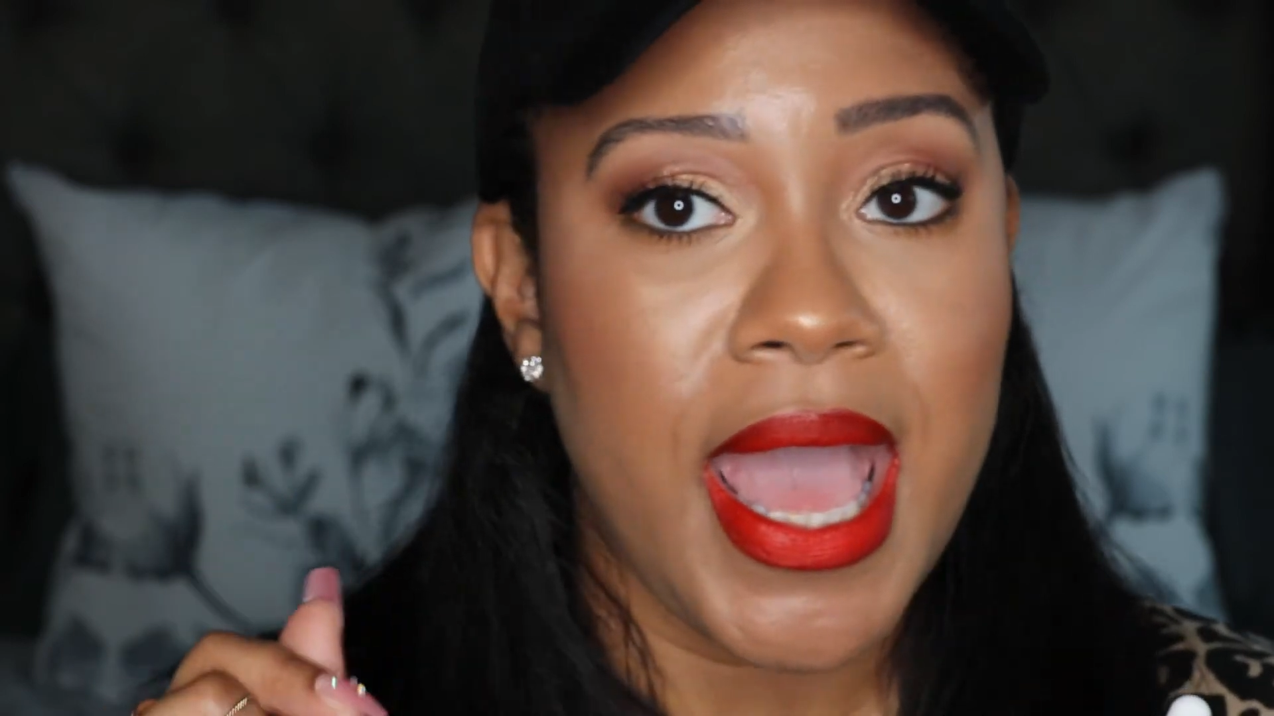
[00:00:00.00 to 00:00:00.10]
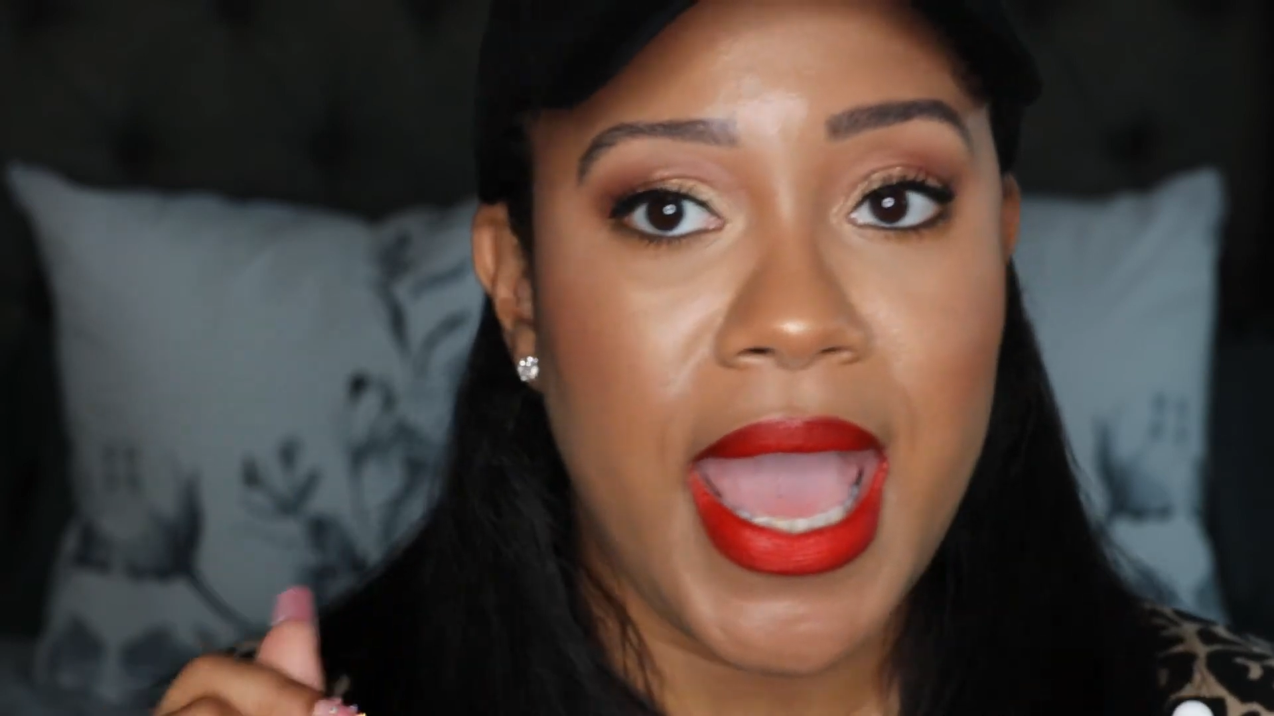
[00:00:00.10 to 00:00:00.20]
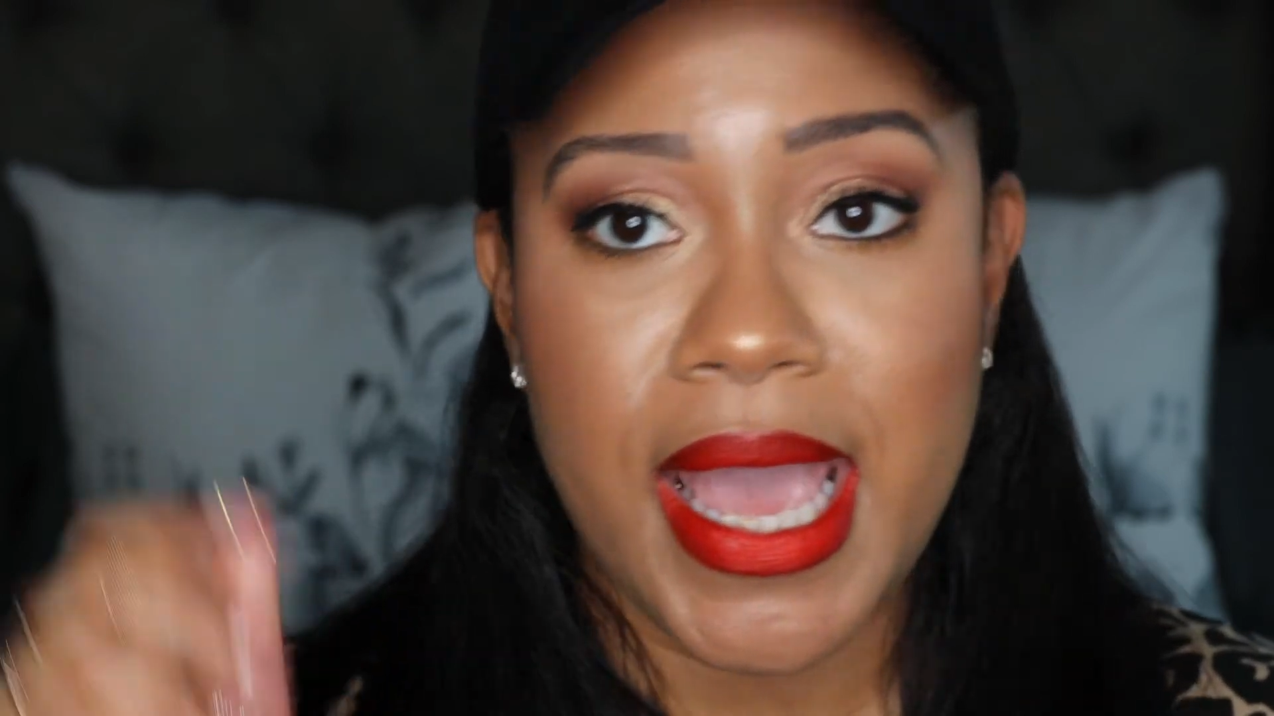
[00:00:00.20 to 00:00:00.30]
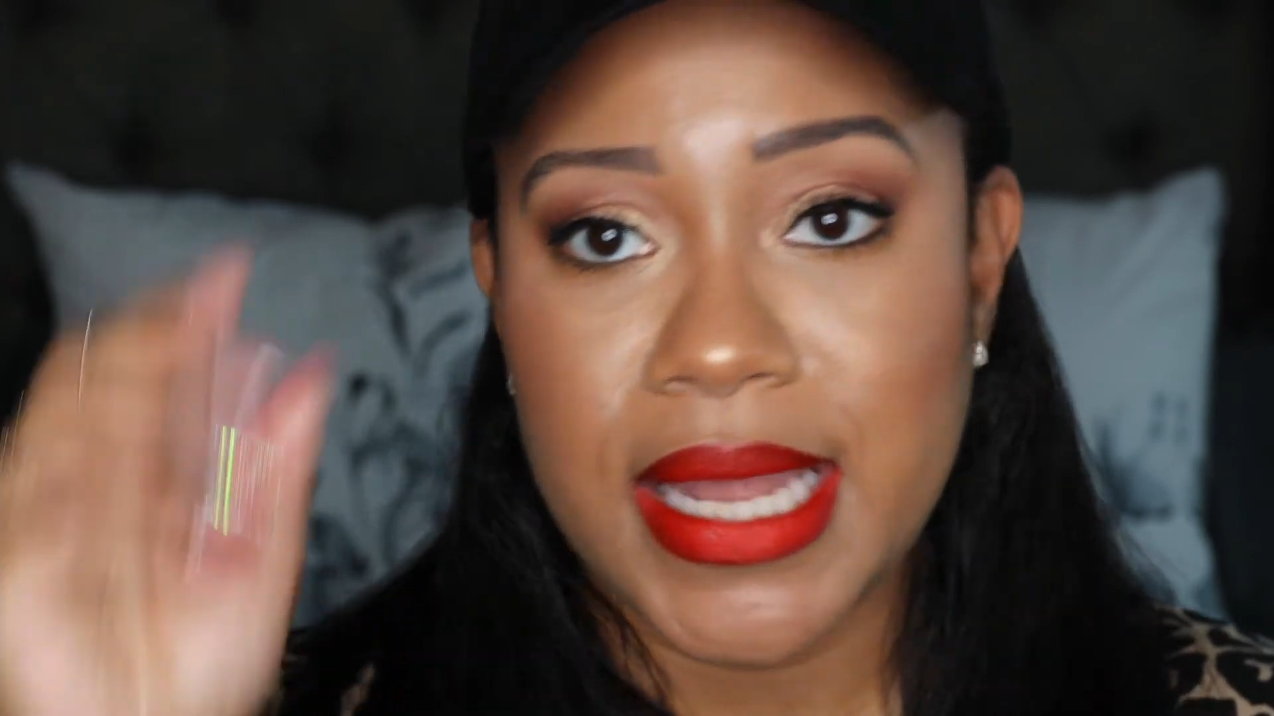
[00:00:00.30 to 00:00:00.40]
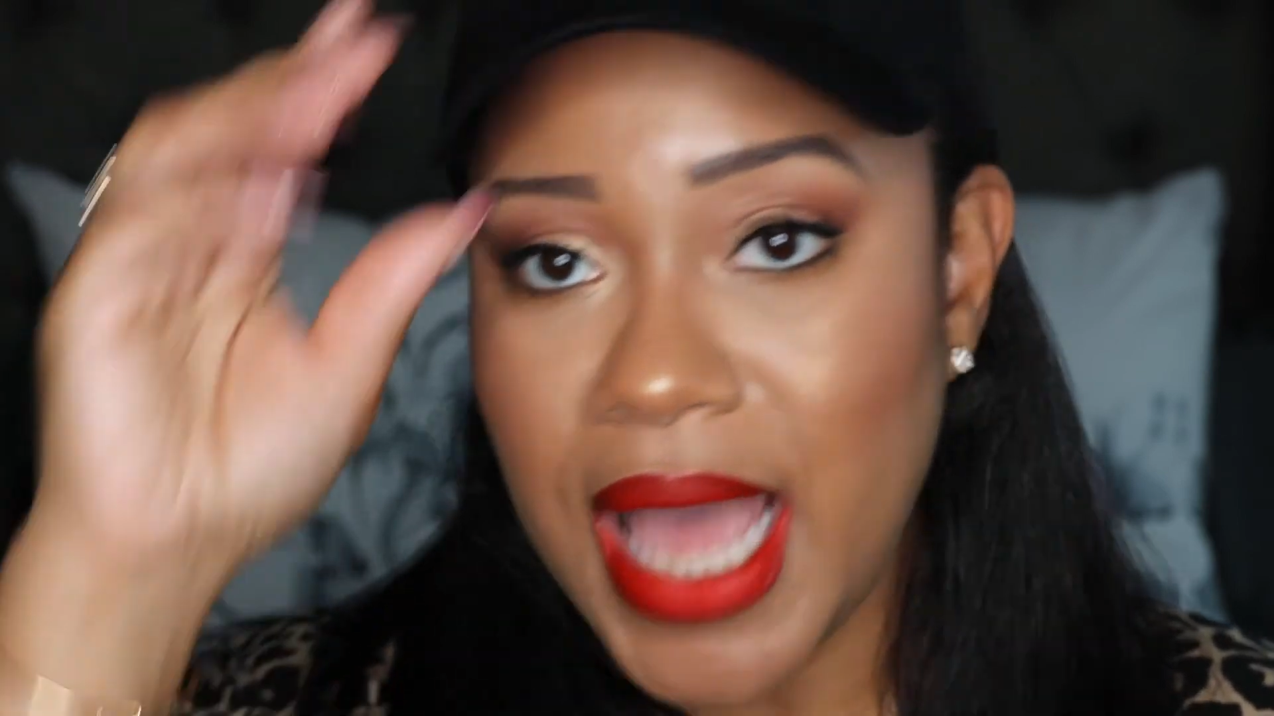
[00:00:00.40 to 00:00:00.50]

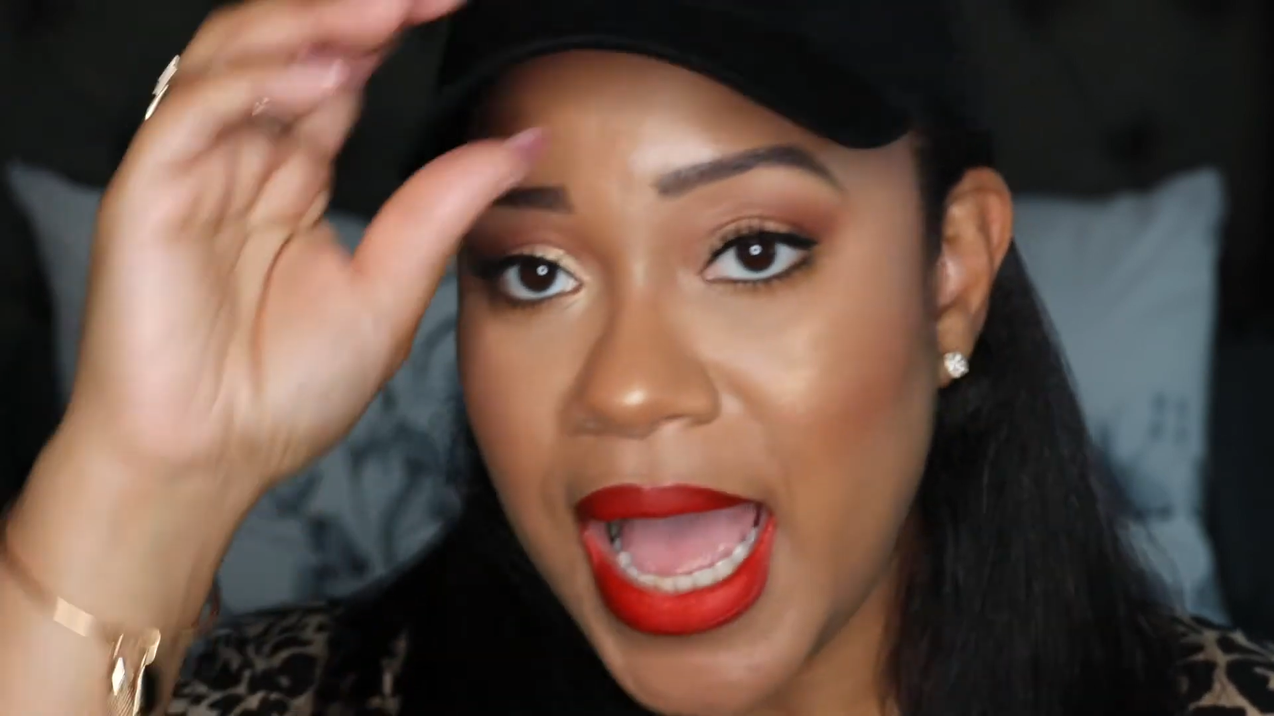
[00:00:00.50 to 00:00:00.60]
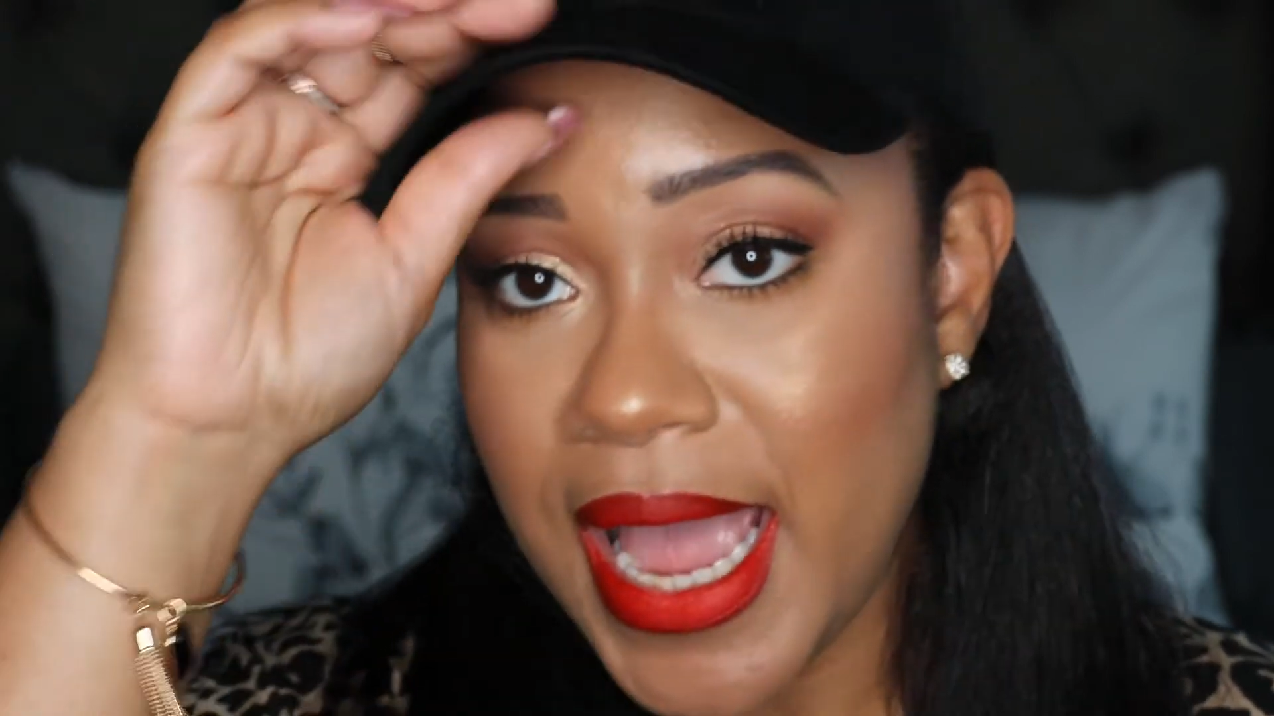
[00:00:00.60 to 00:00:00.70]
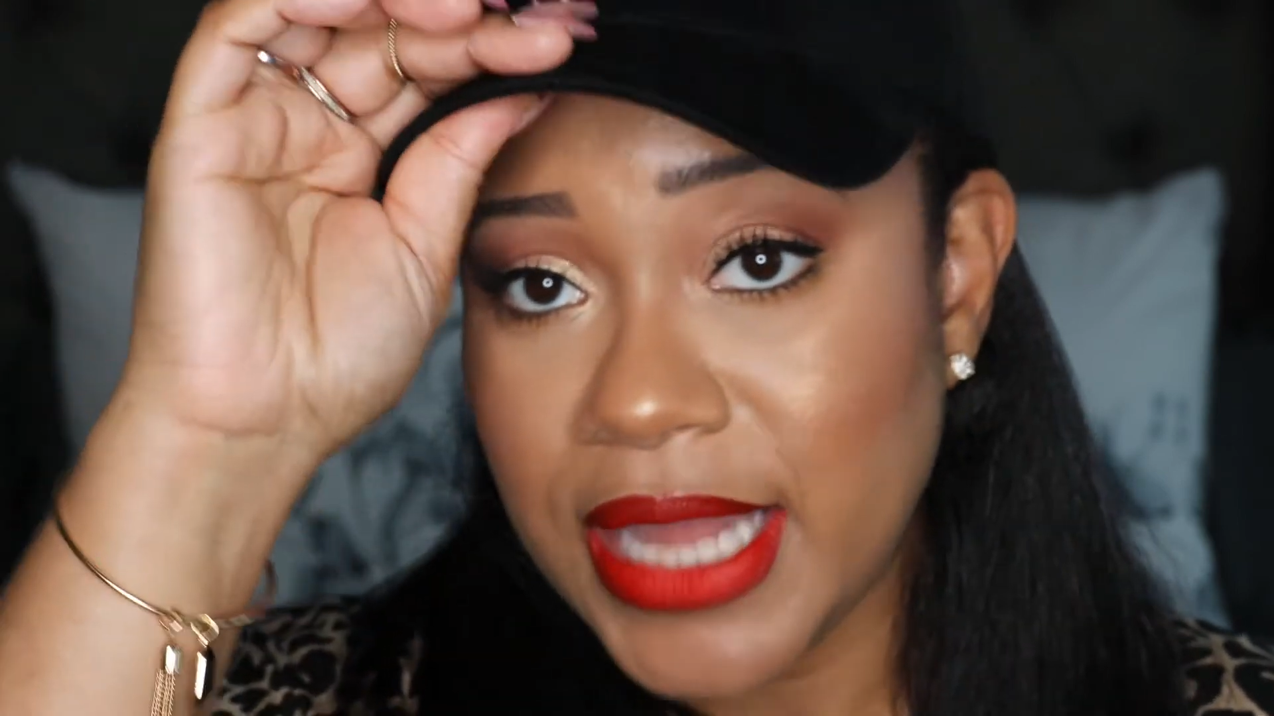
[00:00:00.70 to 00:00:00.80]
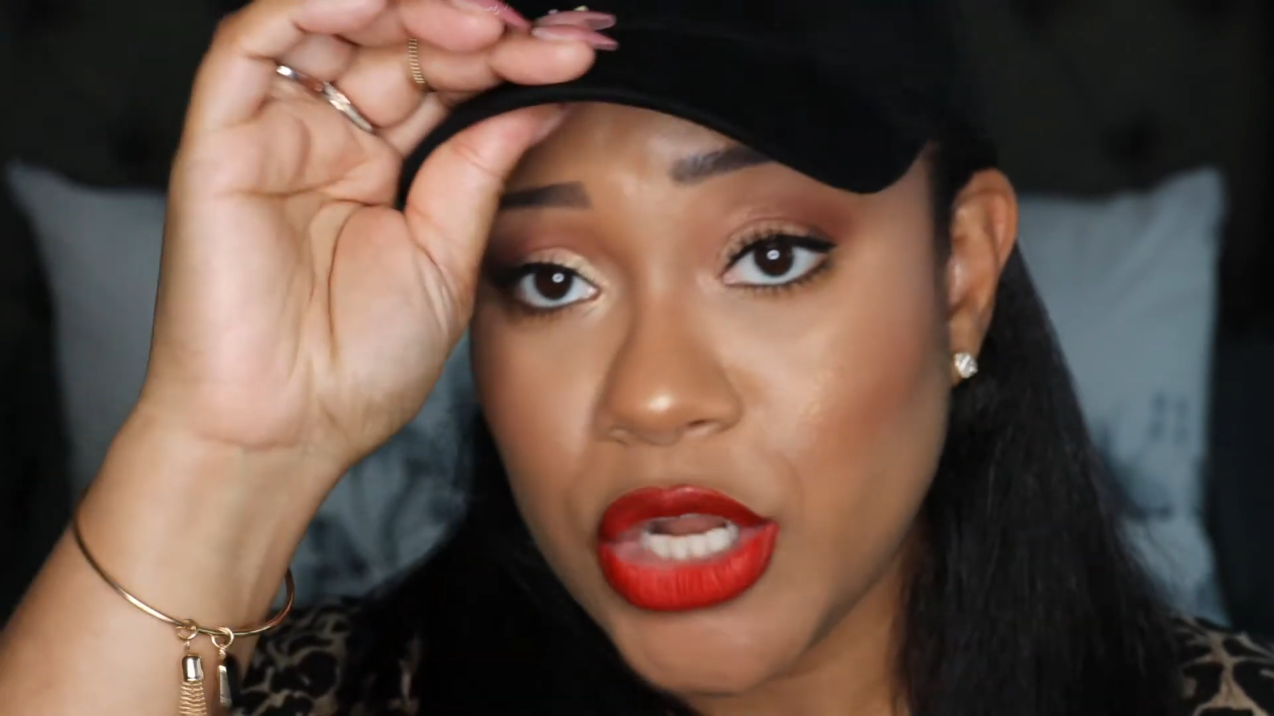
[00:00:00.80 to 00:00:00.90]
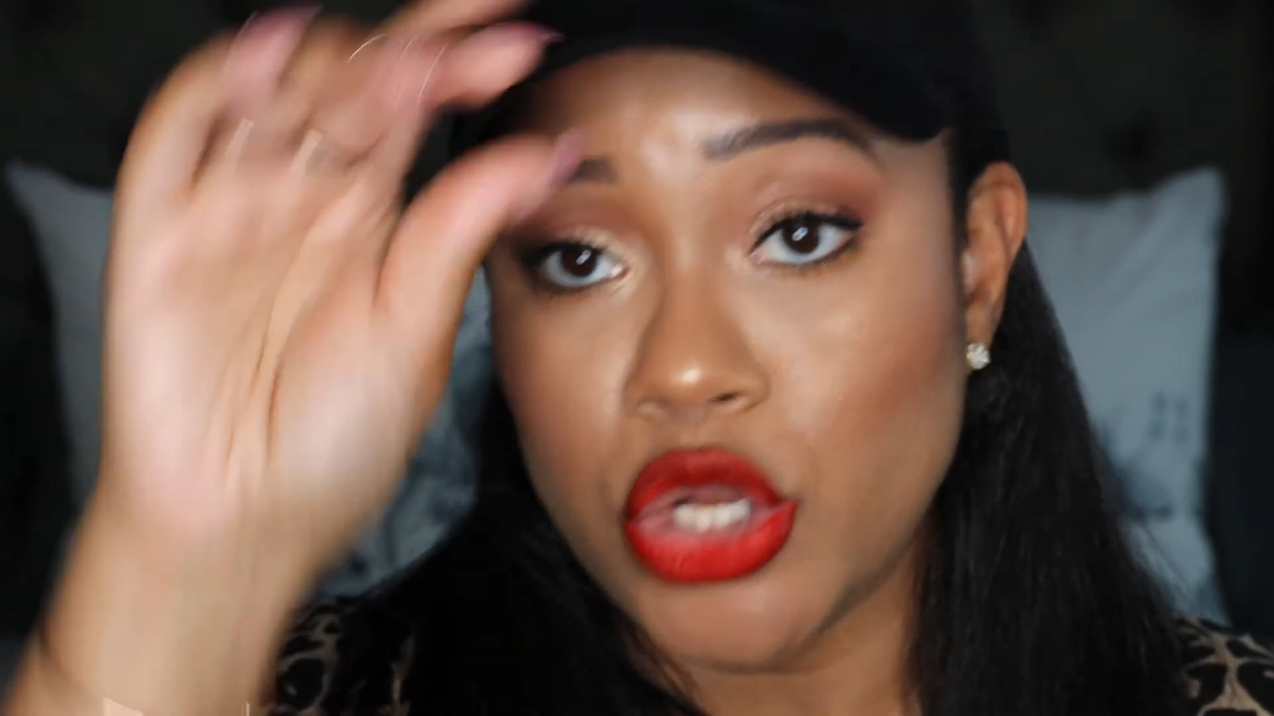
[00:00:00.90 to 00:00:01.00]
and I
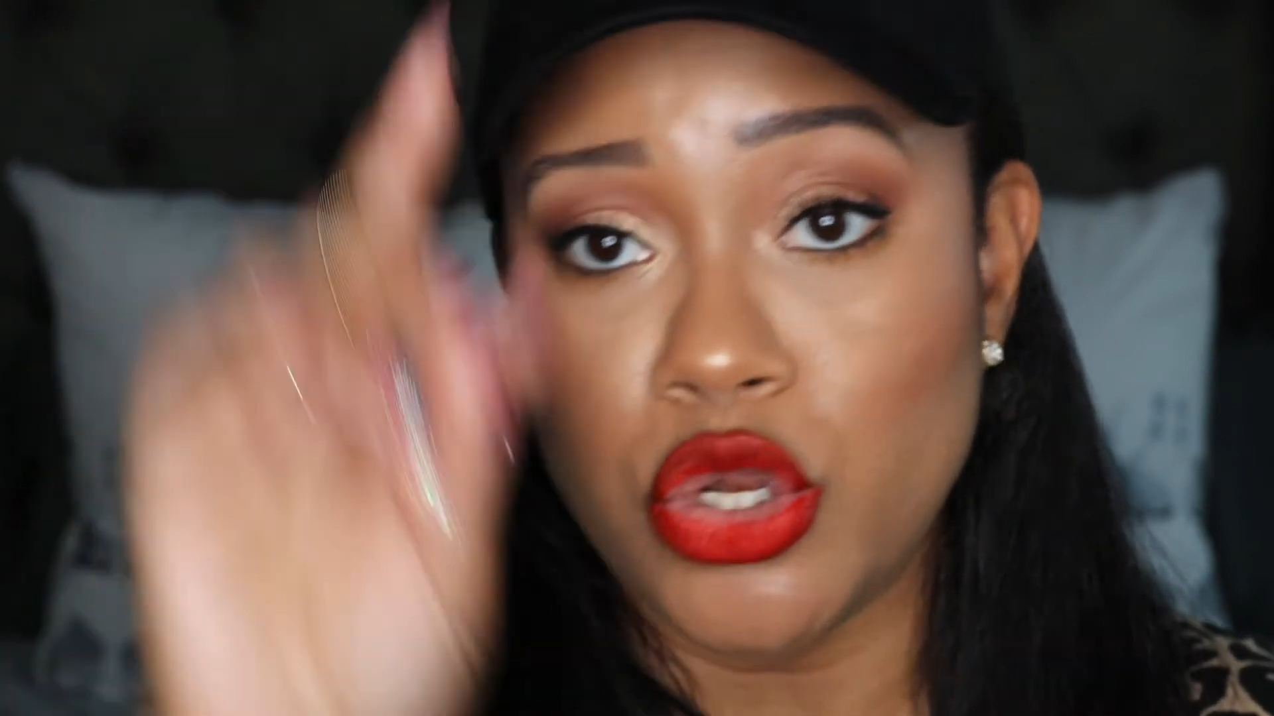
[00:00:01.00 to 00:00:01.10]
had